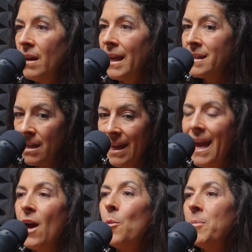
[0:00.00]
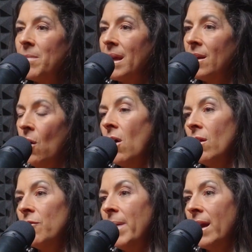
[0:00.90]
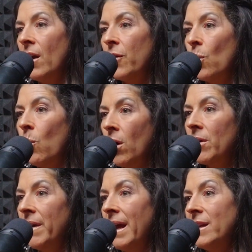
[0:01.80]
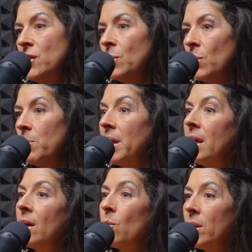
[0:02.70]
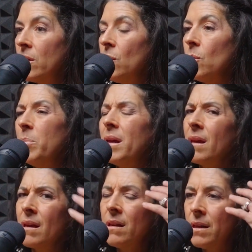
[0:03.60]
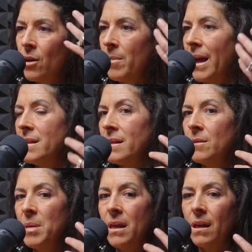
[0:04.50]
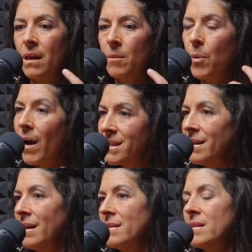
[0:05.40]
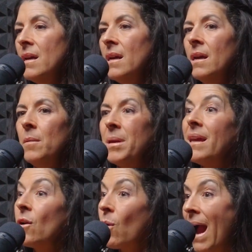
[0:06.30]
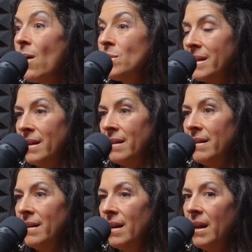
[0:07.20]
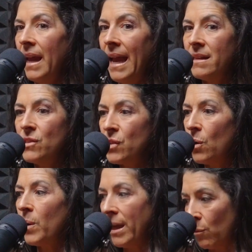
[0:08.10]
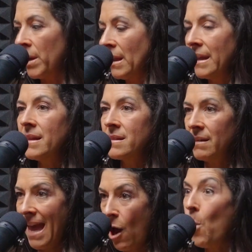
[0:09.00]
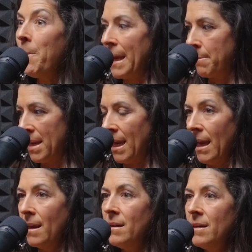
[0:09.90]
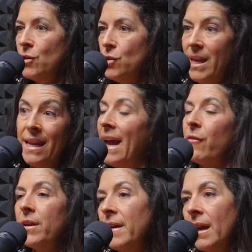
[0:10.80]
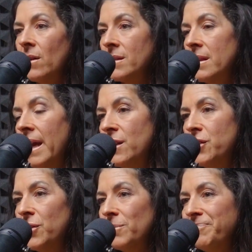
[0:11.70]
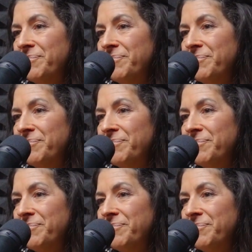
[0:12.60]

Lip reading: is going to help me in all of my other work that I do. Meeting with you, being clear-minded, being present, being grounded. Yeah. And so it really is helping me in everything else that I do.